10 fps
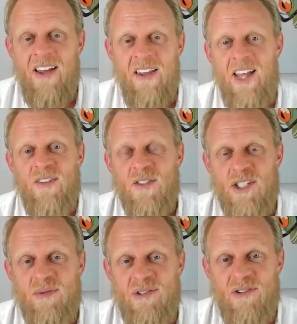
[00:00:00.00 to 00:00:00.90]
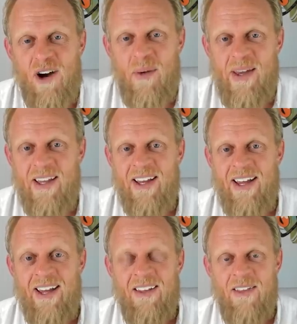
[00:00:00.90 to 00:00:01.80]
Thanks for subscribing.
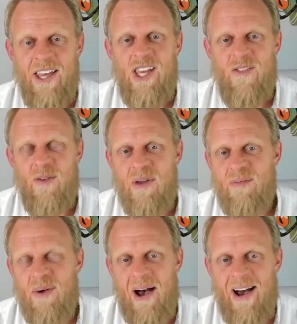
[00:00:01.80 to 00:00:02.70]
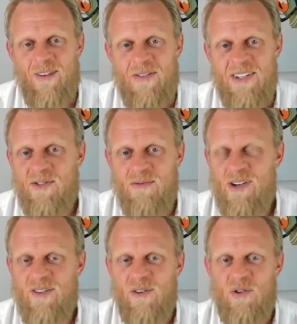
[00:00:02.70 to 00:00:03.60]
Thank you for being part of this
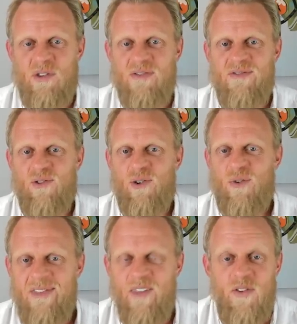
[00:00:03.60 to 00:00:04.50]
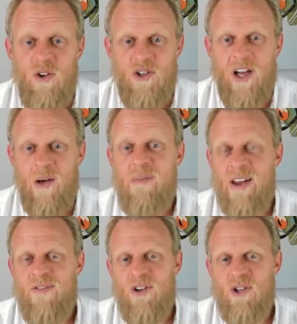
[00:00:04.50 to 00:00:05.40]
revolution for the future, a
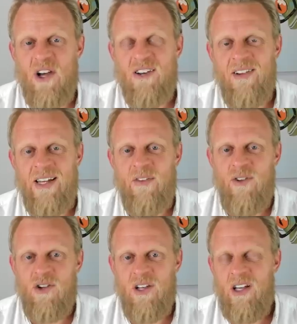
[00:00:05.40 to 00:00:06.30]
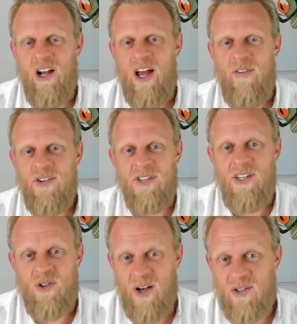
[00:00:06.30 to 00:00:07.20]
better future, a cleaner future. You know, have you
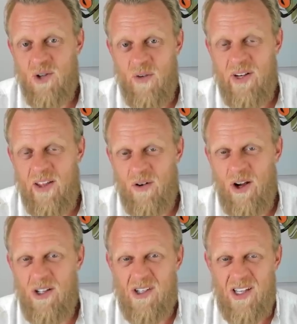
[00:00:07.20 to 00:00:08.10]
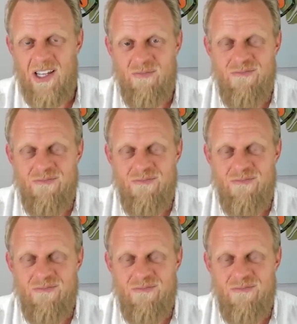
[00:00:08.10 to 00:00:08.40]
seen trucks driving down the road and you see these